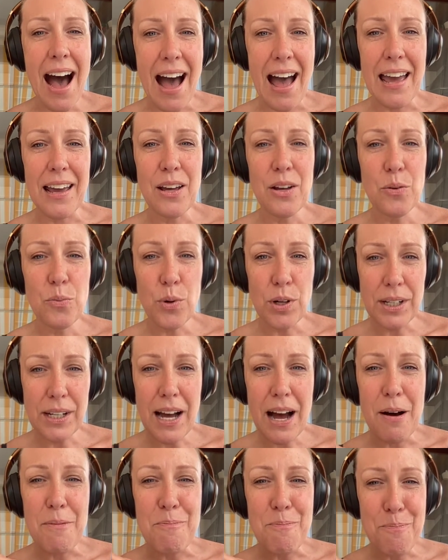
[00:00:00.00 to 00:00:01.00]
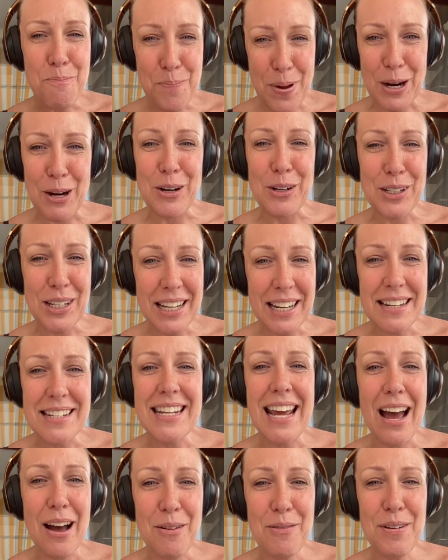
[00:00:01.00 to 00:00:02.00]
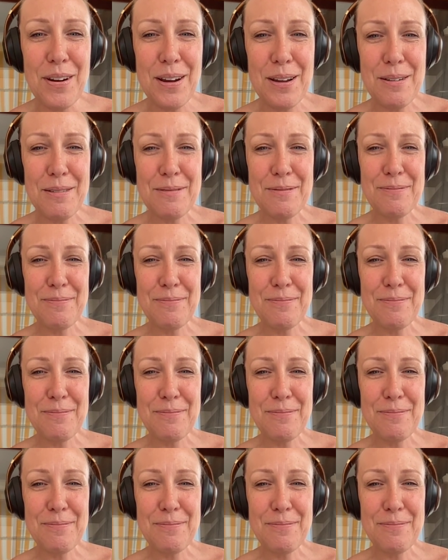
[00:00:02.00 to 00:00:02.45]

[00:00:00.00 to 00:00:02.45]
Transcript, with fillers: I would come barreling down.